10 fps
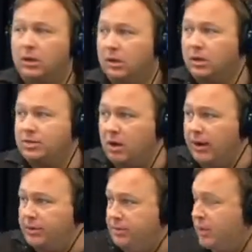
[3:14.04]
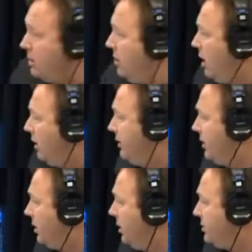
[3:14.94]
Let's go ahead and get a call in
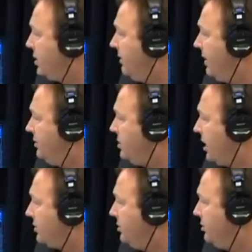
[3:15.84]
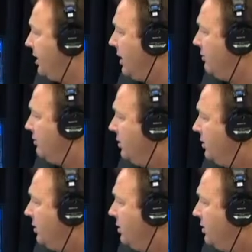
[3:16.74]
here. Let's go ahead and talk to
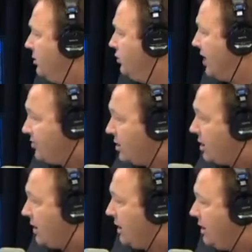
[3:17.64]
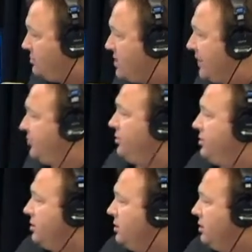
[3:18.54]
Jessica in
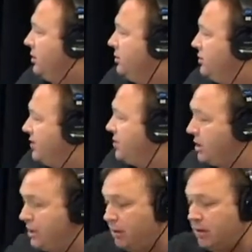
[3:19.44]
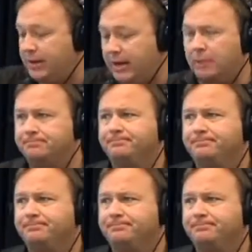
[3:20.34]
Texas. Jessica, you're on the air.